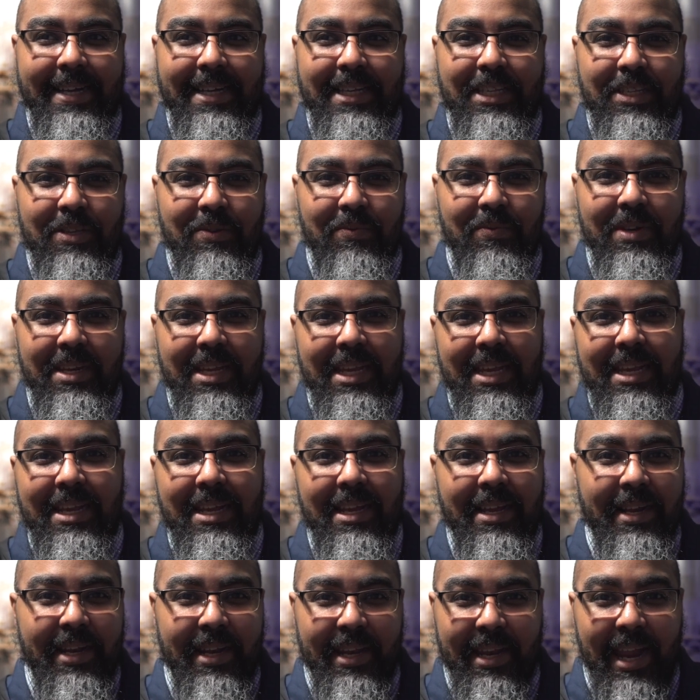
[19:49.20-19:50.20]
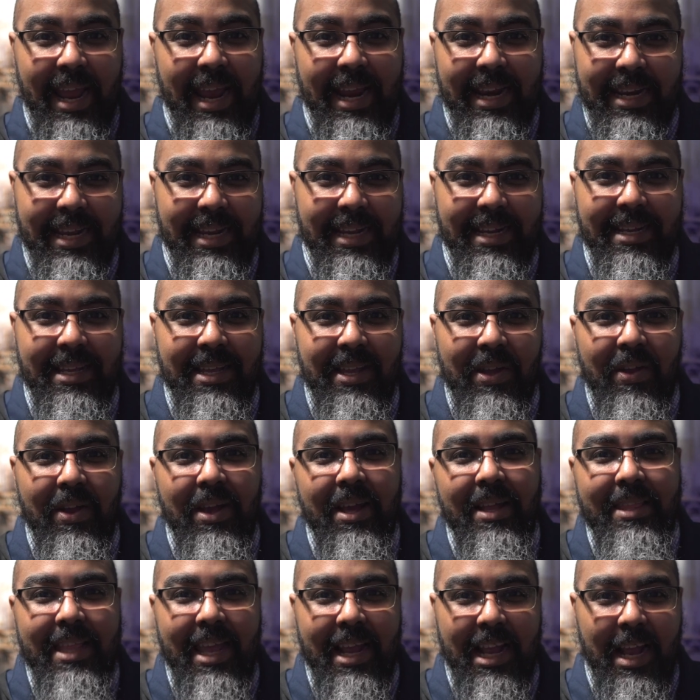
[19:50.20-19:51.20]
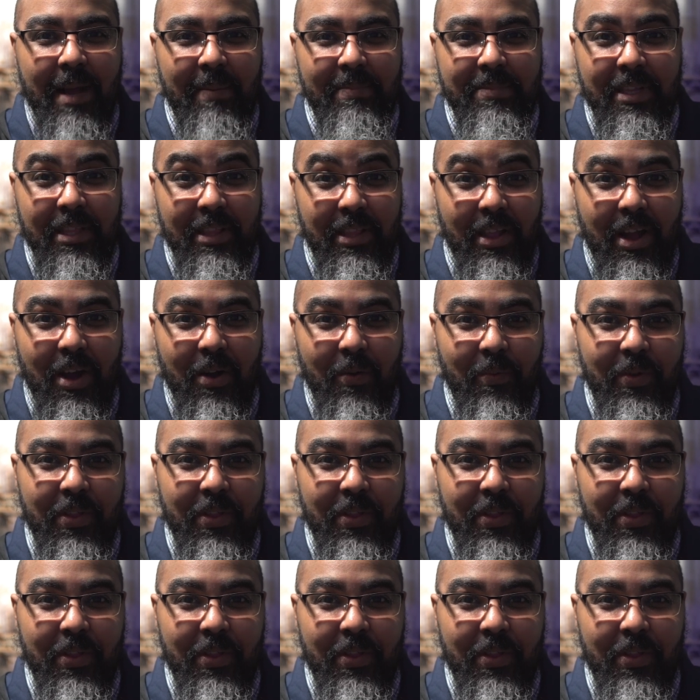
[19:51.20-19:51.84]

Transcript: unique lighting that comes along